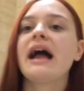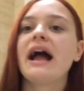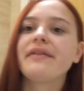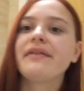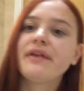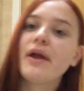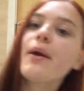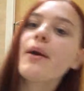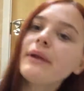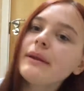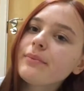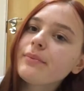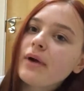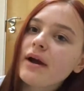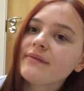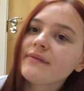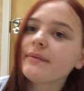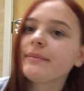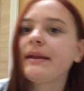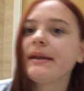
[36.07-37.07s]
and the only
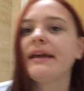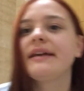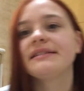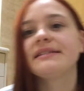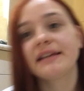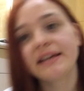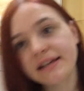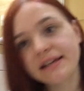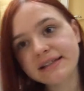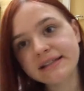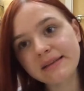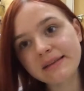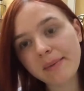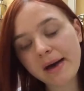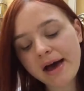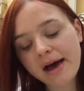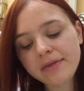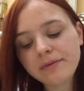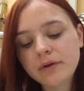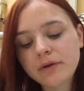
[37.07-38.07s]
private place is the
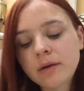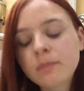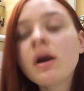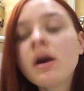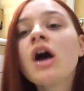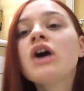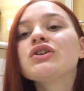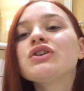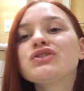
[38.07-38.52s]
bathroom.